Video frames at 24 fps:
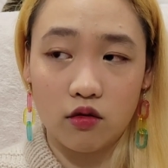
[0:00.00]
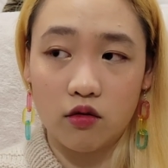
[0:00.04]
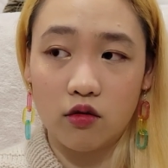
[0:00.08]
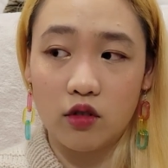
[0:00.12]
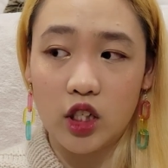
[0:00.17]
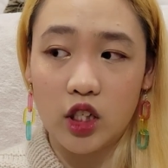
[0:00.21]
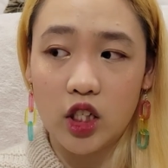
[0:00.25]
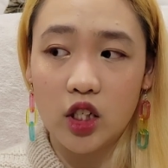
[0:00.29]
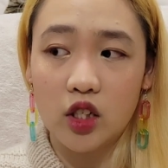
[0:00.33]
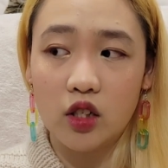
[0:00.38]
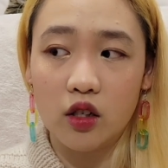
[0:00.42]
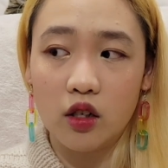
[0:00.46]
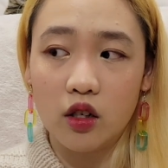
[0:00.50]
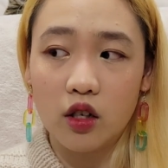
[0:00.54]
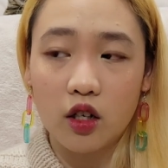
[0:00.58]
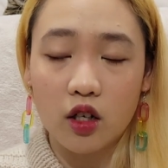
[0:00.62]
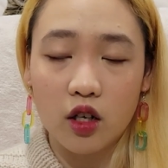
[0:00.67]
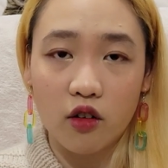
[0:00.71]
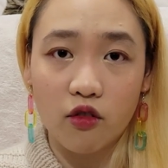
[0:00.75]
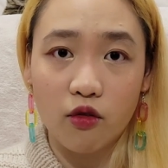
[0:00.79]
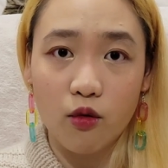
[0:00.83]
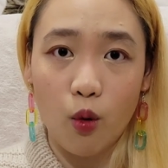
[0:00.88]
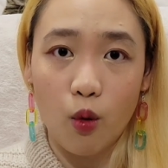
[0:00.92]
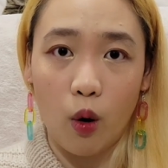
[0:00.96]
decent
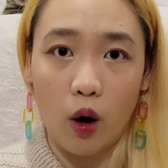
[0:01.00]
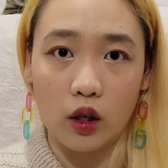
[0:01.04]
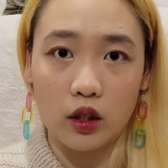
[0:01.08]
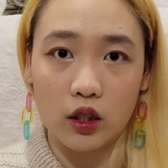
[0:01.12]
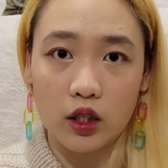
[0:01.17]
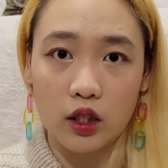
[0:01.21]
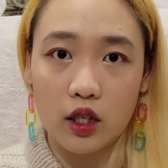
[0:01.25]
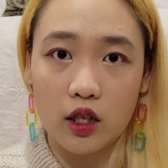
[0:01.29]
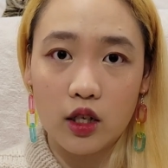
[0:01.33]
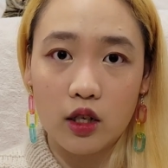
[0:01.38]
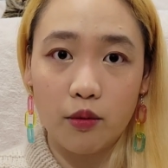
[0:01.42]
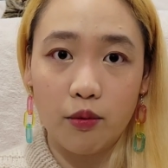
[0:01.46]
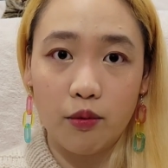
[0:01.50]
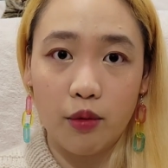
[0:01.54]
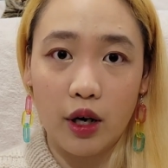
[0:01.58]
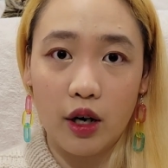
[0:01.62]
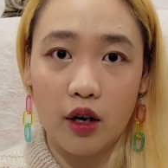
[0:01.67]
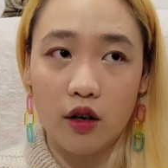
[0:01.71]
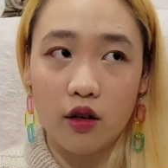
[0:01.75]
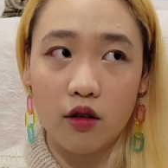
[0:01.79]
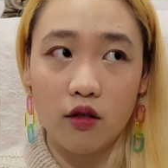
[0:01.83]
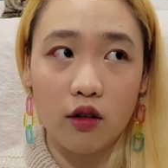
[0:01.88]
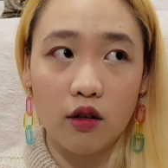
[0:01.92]
enough quality pair,